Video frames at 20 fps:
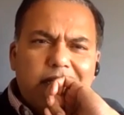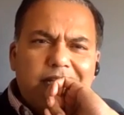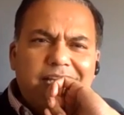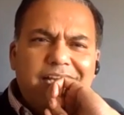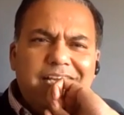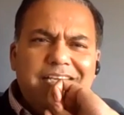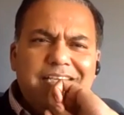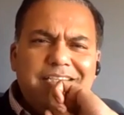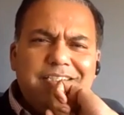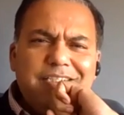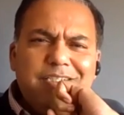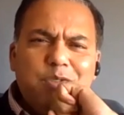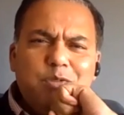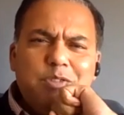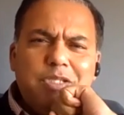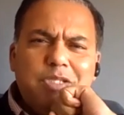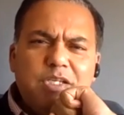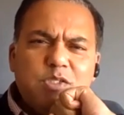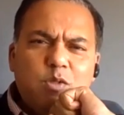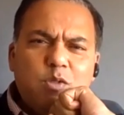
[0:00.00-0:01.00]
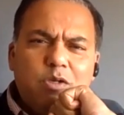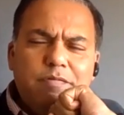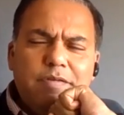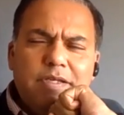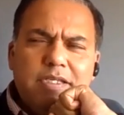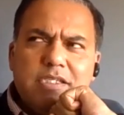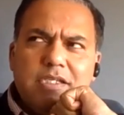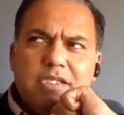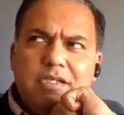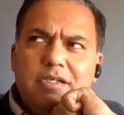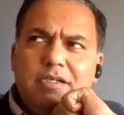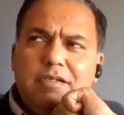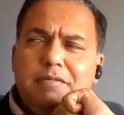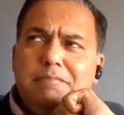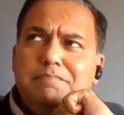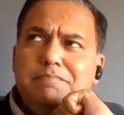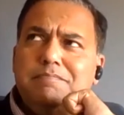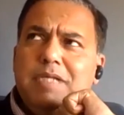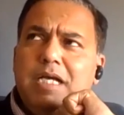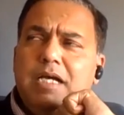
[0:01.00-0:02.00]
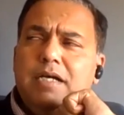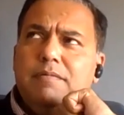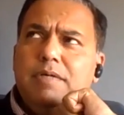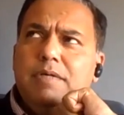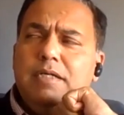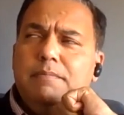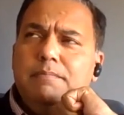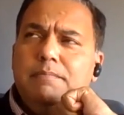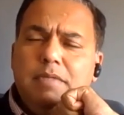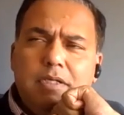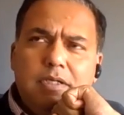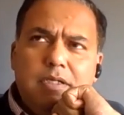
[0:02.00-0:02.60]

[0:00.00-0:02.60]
And look, there is always um, um, um